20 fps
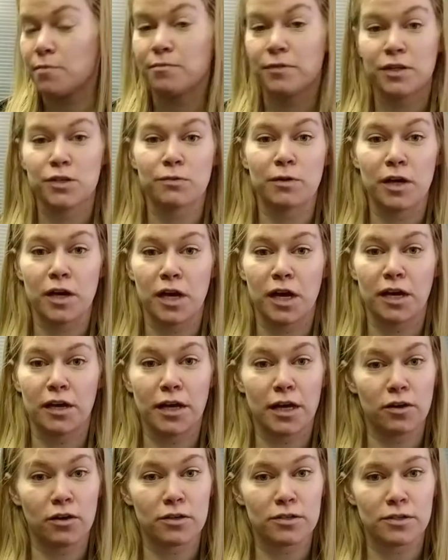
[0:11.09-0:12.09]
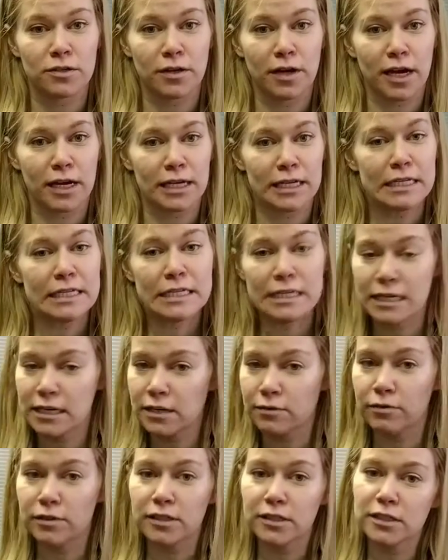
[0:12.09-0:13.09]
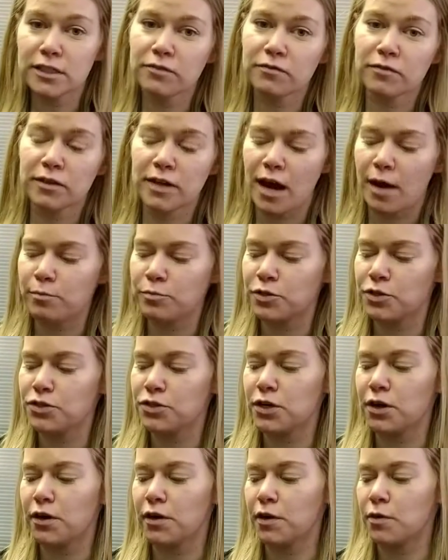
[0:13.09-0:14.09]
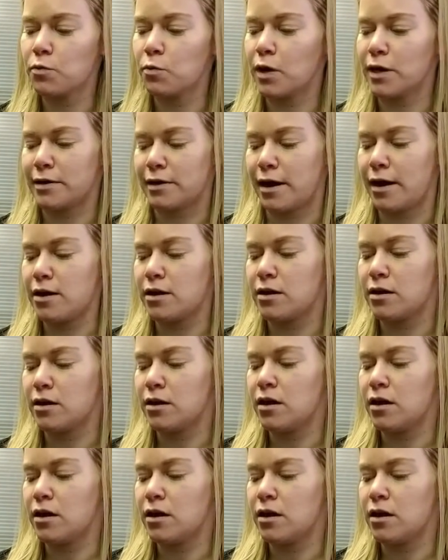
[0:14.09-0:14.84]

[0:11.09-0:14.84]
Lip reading: This way you can also kind of see what the different options are and whatnot.